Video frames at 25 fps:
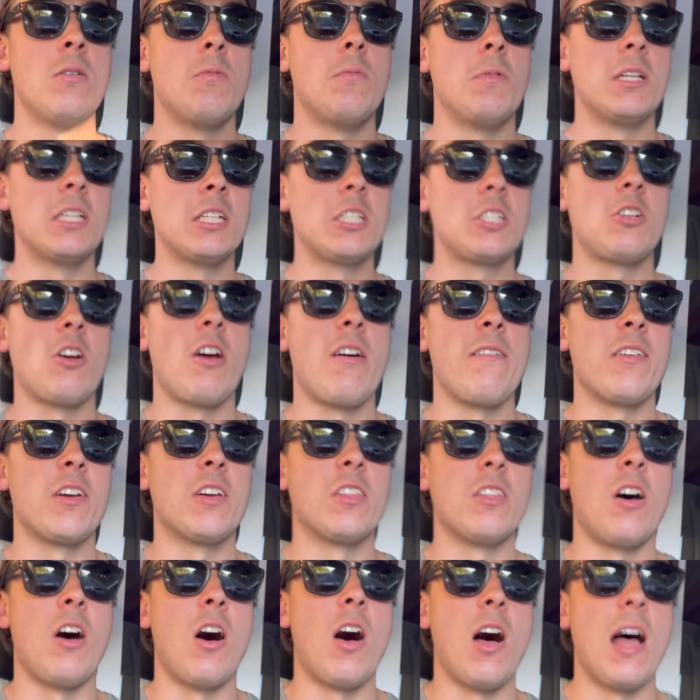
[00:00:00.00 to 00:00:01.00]
when just driving
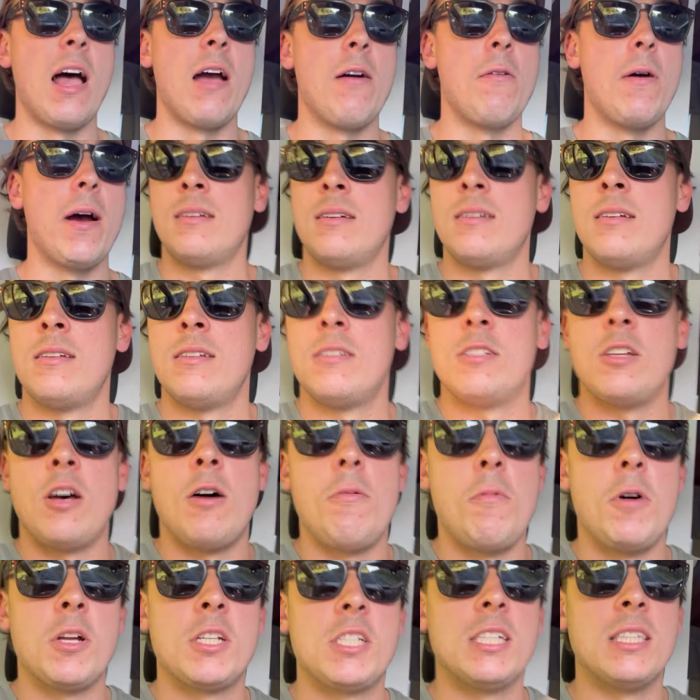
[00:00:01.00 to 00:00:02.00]
on the highway. So
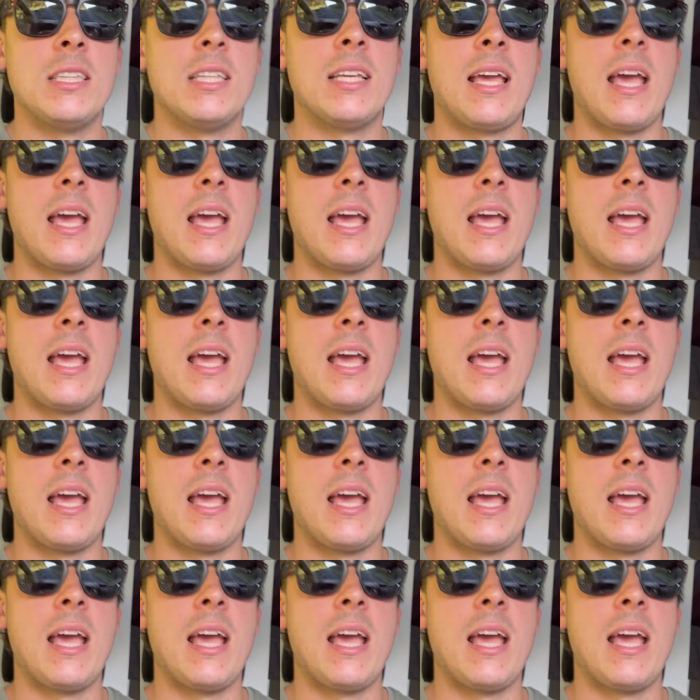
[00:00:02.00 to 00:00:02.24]
I'm watching the